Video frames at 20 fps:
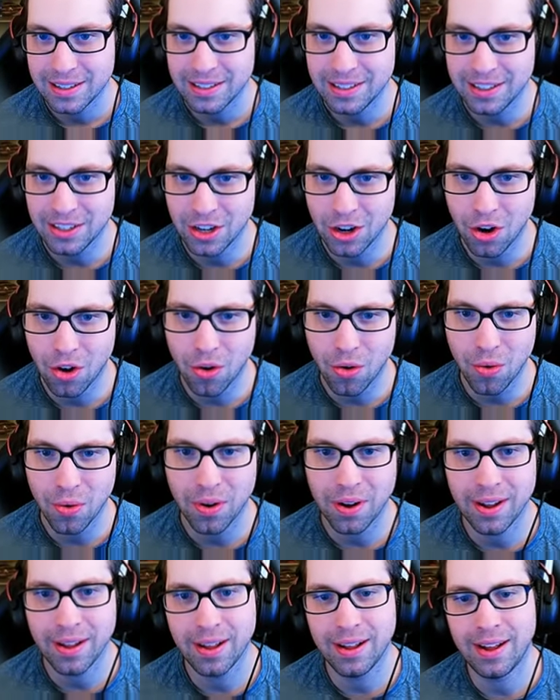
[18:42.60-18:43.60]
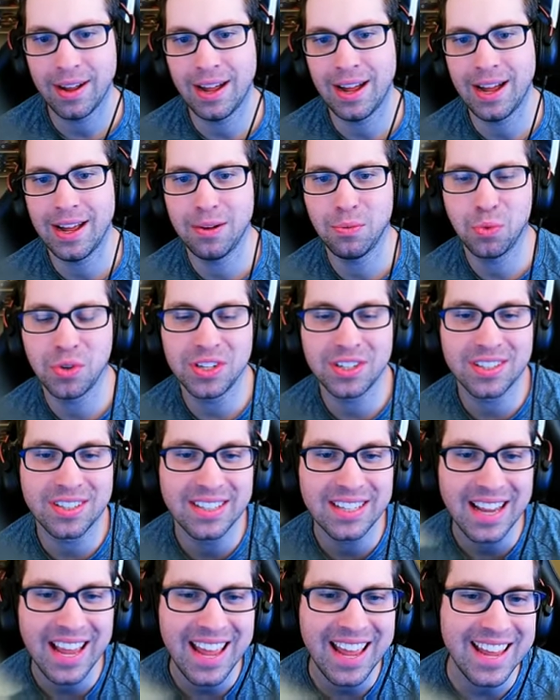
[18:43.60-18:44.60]
You know, I would
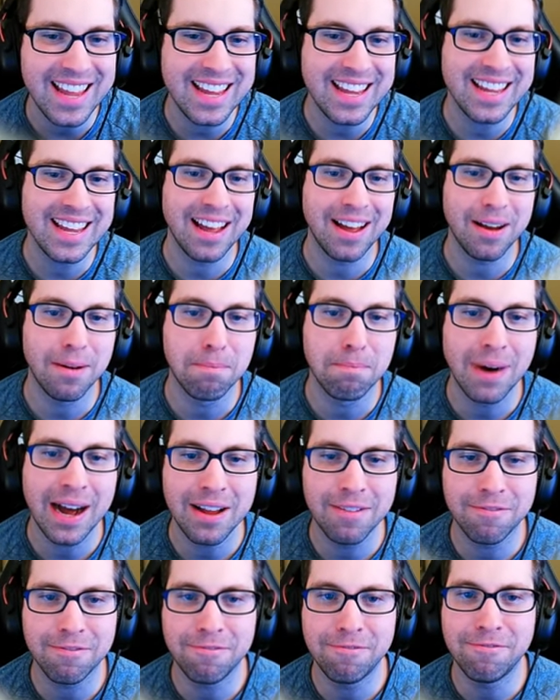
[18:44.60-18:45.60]
say I my think we're